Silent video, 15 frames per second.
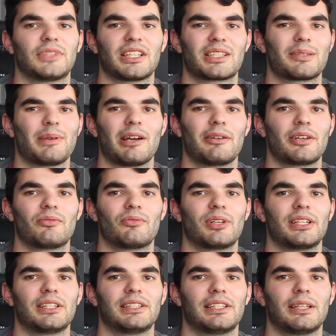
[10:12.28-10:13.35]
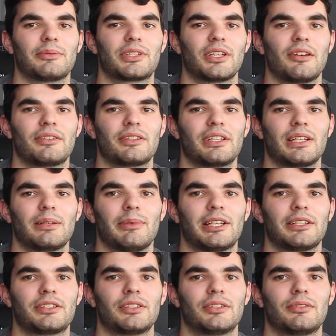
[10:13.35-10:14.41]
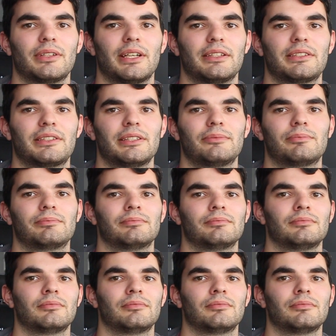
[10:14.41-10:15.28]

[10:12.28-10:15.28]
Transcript: that's about it really. That was the only thing he managed to do against him.